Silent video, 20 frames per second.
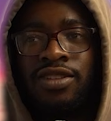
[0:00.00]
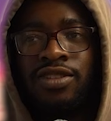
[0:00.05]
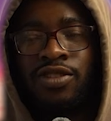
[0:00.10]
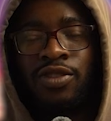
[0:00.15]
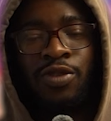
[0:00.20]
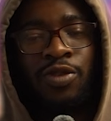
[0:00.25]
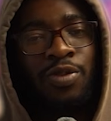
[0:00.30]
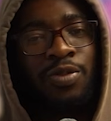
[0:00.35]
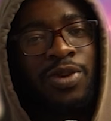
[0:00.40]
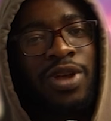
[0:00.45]
So
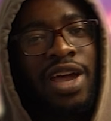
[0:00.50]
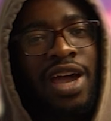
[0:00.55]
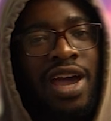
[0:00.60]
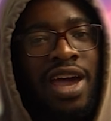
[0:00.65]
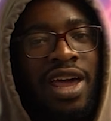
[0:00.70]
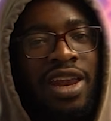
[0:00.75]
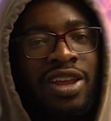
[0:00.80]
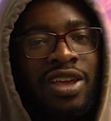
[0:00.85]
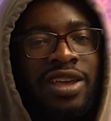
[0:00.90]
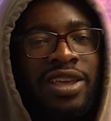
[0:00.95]
for me, I
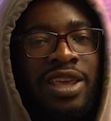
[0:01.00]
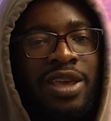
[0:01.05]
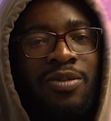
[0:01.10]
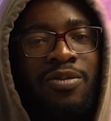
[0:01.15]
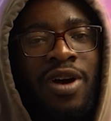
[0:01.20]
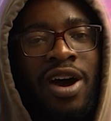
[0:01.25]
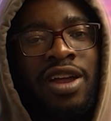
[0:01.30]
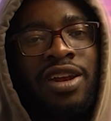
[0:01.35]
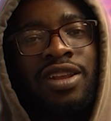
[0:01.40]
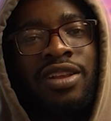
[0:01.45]
had it key
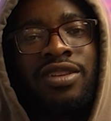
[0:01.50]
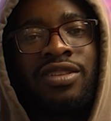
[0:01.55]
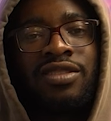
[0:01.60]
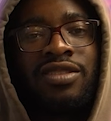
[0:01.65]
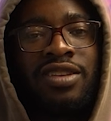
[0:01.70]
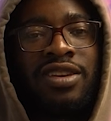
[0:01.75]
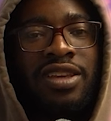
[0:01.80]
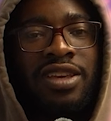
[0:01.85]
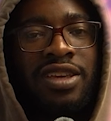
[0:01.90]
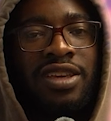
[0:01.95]
binded
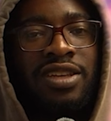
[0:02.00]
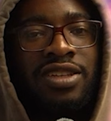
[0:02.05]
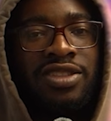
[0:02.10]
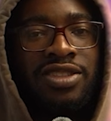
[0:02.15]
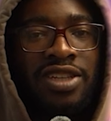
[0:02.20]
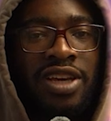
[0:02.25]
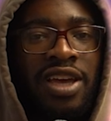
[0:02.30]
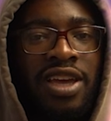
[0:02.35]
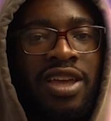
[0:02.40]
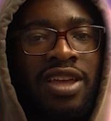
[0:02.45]
to the key
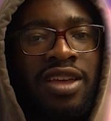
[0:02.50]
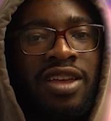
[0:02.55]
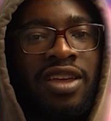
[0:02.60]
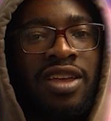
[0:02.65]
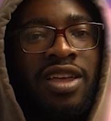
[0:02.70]
J,